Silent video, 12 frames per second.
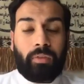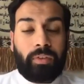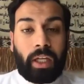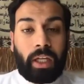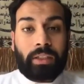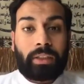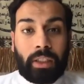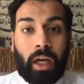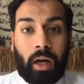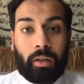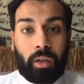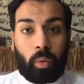the
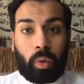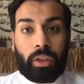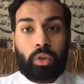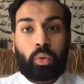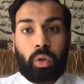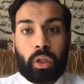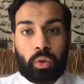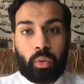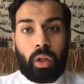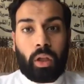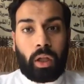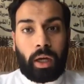Ansar, the ones who
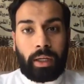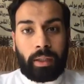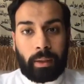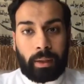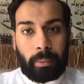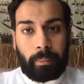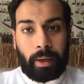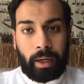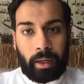Rasulullah and